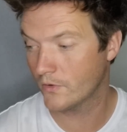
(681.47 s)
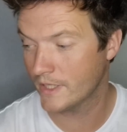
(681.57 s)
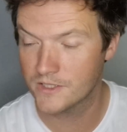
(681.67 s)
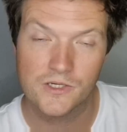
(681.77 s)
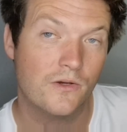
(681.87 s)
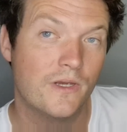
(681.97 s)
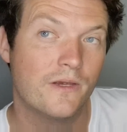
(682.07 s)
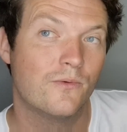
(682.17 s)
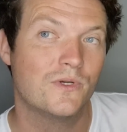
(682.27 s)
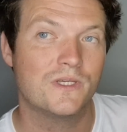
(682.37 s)
Okay, so
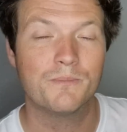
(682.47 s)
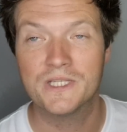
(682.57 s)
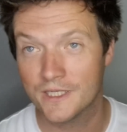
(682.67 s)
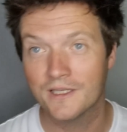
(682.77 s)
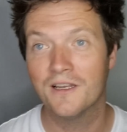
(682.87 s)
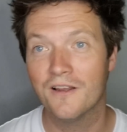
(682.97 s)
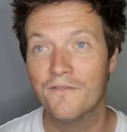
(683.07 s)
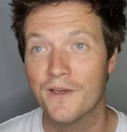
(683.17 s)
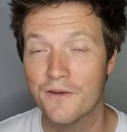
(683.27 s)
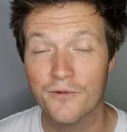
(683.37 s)
here was a particular
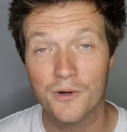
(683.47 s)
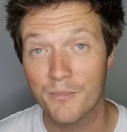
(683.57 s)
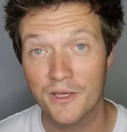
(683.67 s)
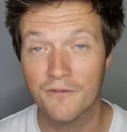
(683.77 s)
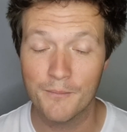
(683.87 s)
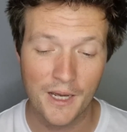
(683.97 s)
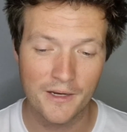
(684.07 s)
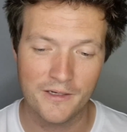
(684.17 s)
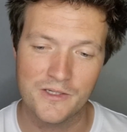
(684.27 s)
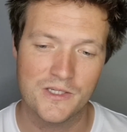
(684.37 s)
favourite bit of
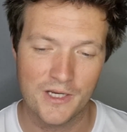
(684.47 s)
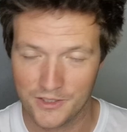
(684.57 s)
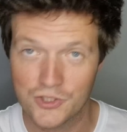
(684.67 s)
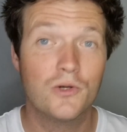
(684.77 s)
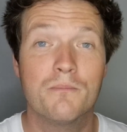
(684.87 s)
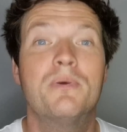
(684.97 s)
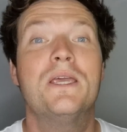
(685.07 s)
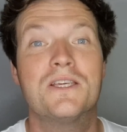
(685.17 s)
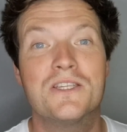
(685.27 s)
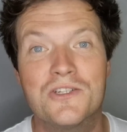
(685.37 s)
mine, is Jordan
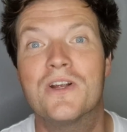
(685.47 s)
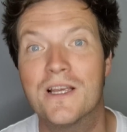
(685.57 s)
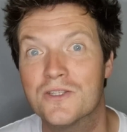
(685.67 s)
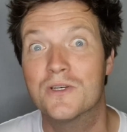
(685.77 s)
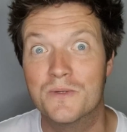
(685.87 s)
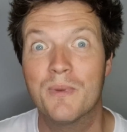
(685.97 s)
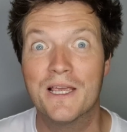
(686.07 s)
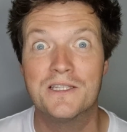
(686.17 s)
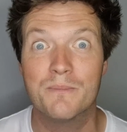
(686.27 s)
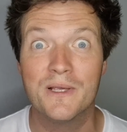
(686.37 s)
Peterson trying to
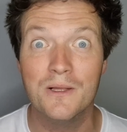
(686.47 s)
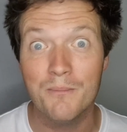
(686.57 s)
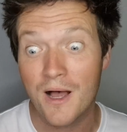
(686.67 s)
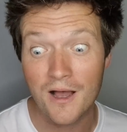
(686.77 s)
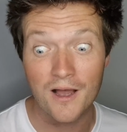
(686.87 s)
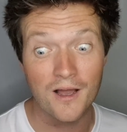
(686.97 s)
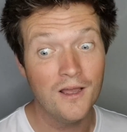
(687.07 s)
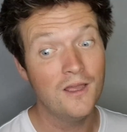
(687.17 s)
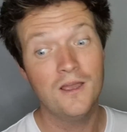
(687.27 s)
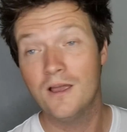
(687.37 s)
explain to Bill Maher
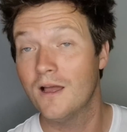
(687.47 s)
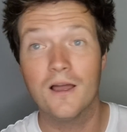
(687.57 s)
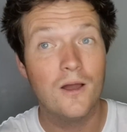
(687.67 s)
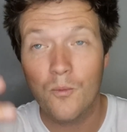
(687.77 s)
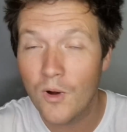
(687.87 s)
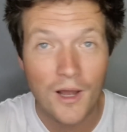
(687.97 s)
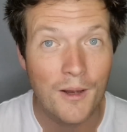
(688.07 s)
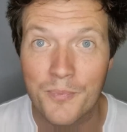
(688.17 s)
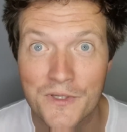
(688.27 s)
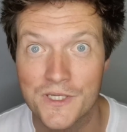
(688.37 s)
what
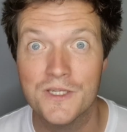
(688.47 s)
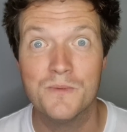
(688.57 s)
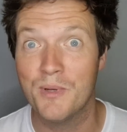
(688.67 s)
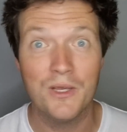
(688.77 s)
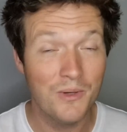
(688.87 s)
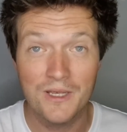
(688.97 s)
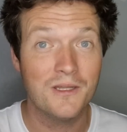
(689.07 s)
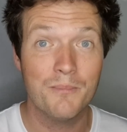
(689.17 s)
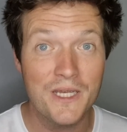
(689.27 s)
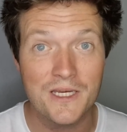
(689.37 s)
happens in Beauty and
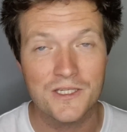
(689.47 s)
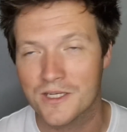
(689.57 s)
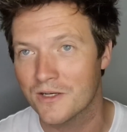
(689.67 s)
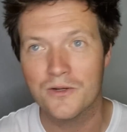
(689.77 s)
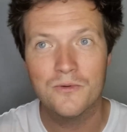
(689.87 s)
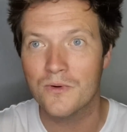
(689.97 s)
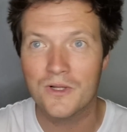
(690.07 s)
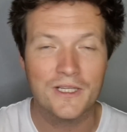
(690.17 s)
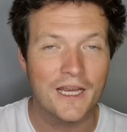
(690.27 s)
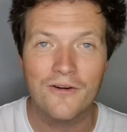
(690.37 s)
the Beast and who
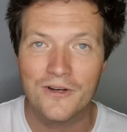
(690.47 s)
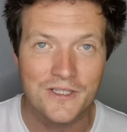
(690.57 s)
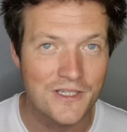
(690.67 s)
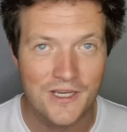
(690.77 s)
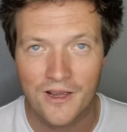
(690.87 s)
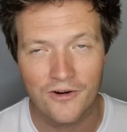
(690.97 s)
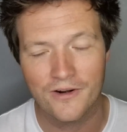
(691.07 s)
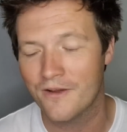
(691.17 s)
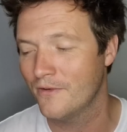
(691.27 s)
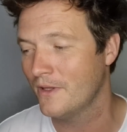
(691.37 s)
all the characters are
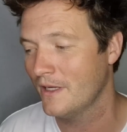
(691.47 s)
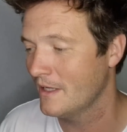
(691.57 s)
and everything.